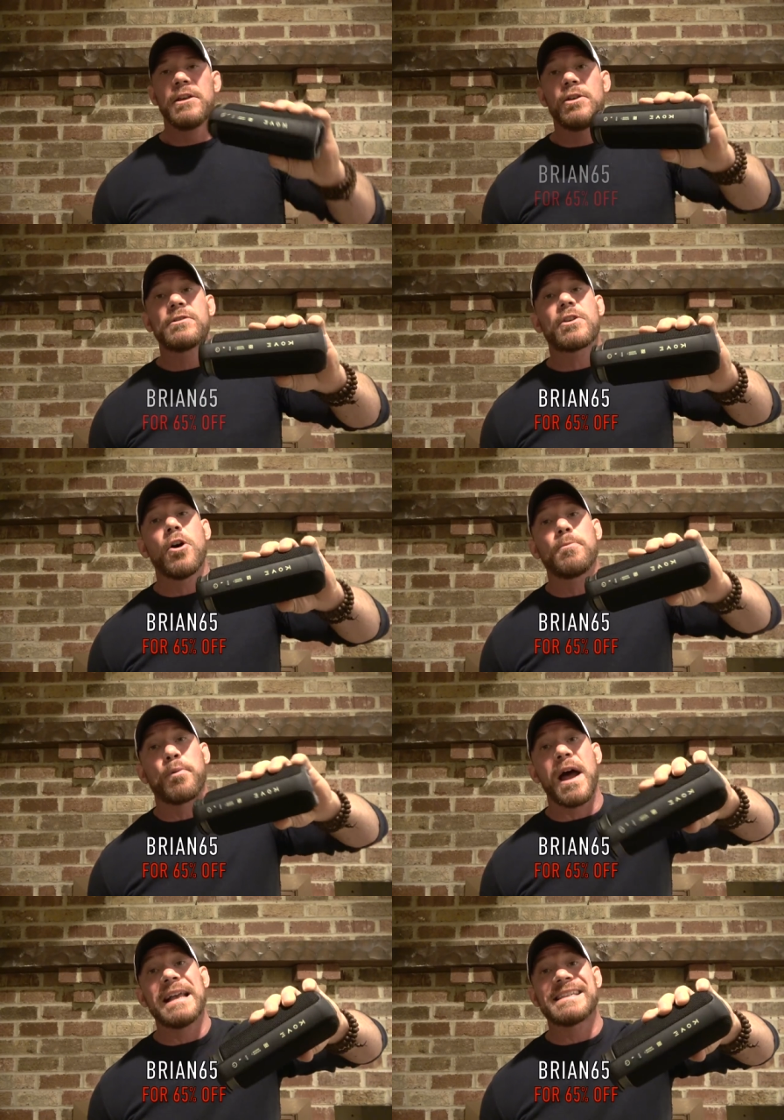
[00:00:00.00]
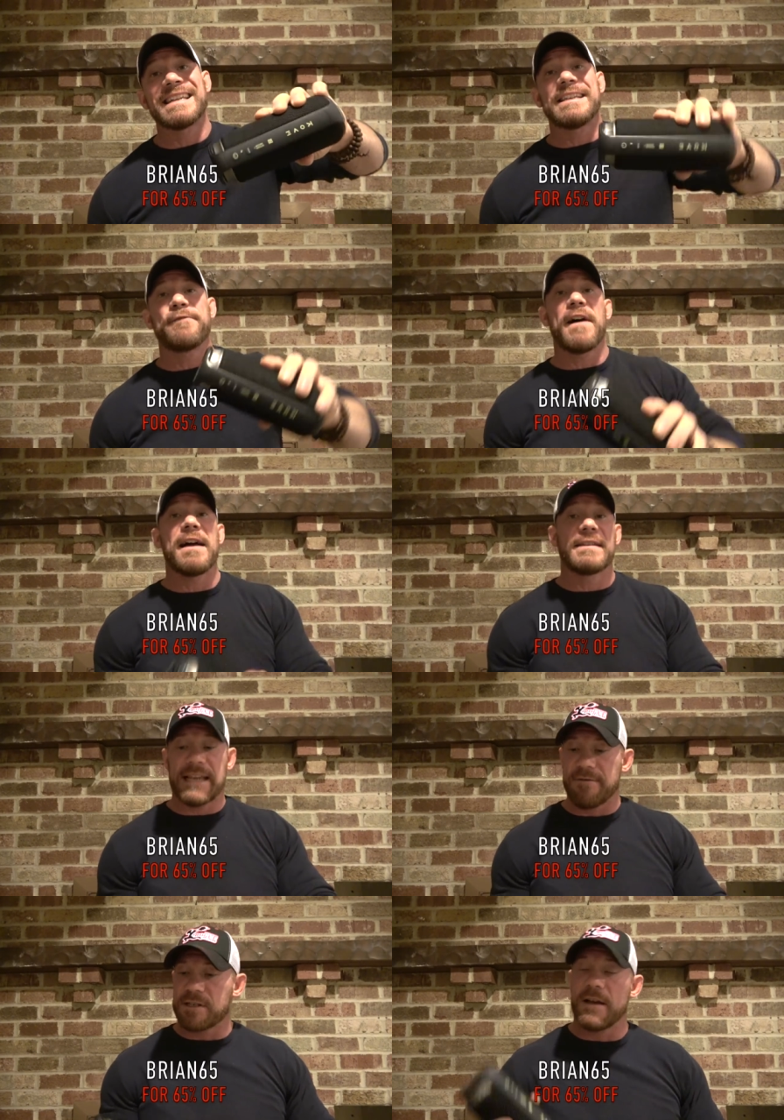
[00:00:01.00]
Use code Brian65 to
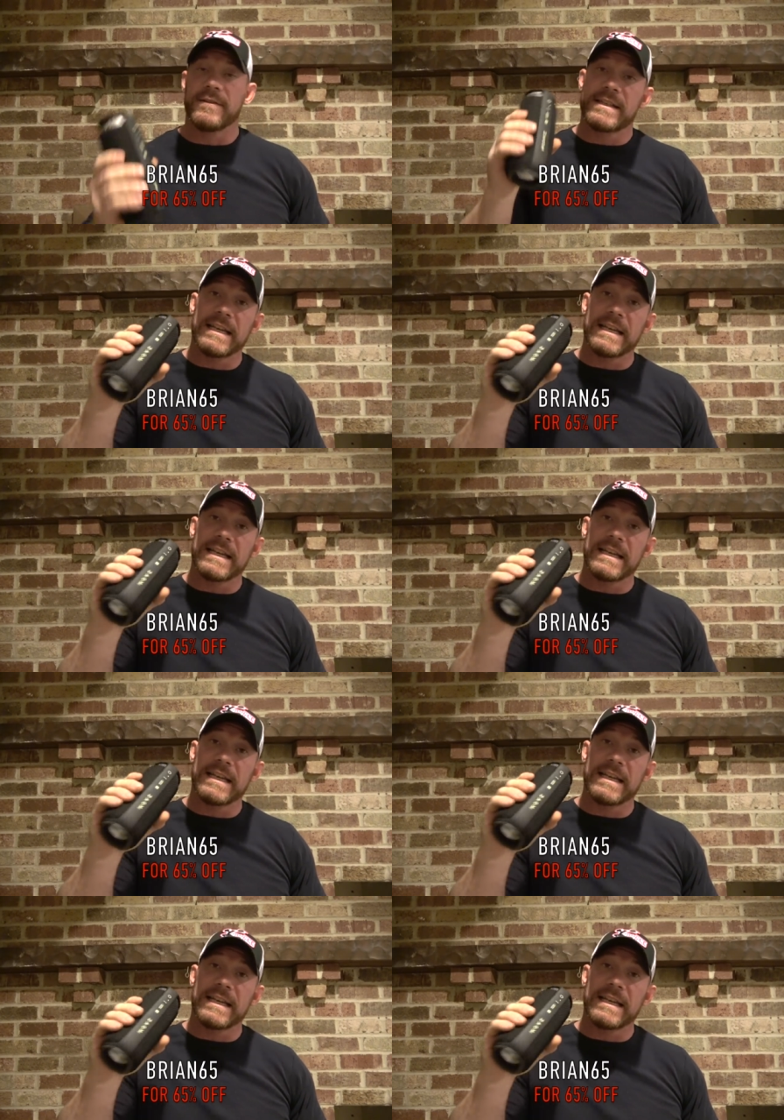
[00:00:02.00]
save yourselves